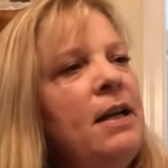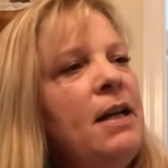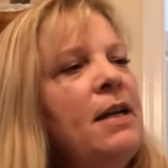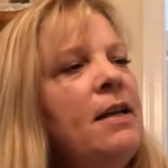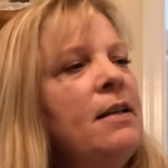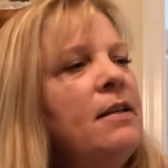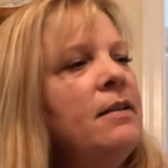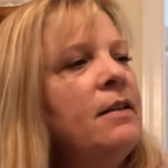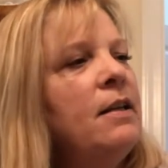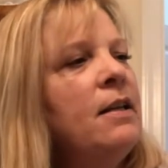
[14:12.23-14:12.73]

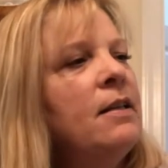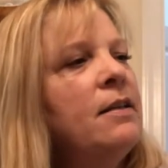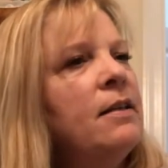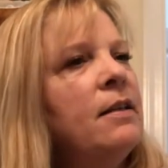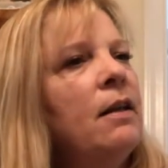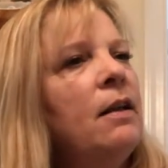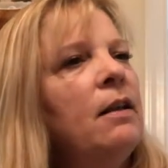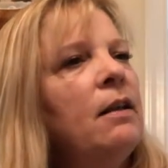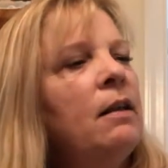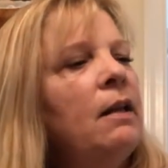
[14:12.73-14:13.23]
is, it's
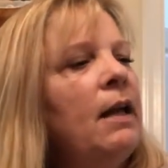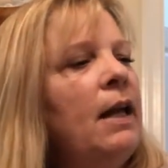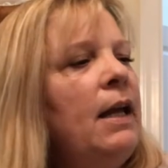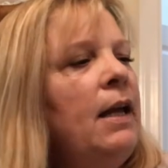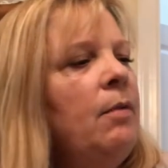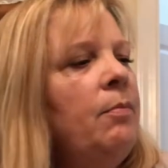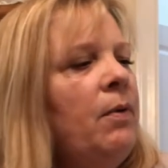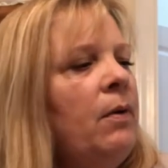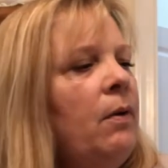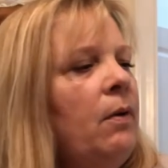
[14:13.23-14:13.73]
a
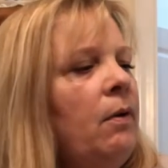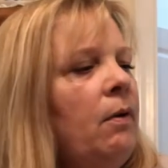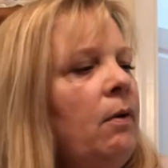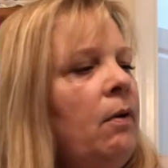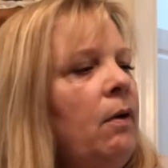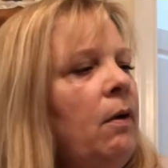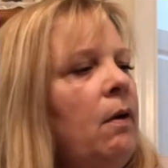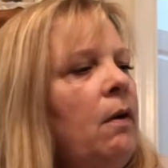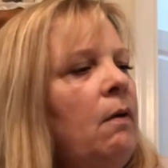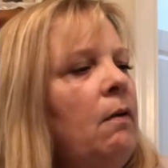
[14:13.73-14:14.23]

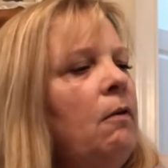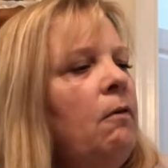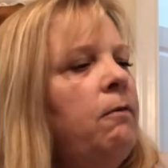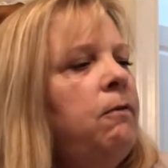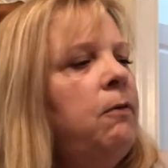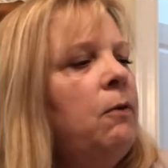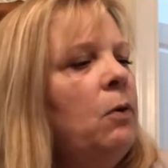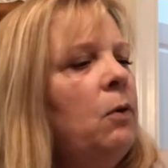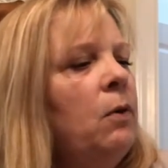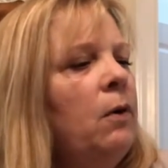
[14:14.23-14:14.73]
label
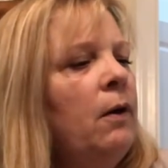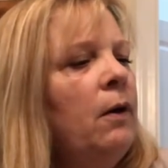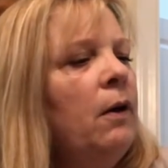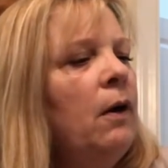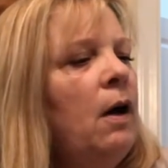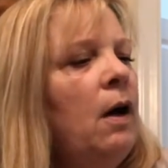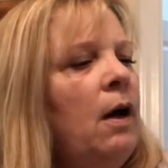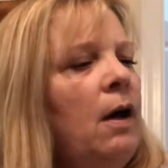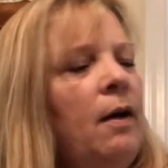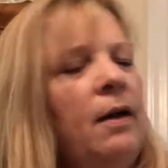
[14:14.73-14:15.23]

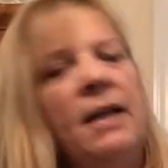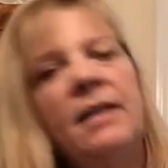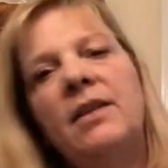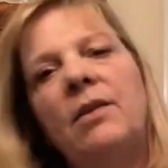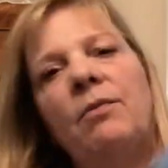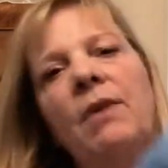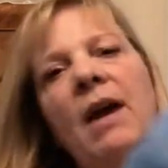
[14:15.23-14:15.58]
for, uh, it's a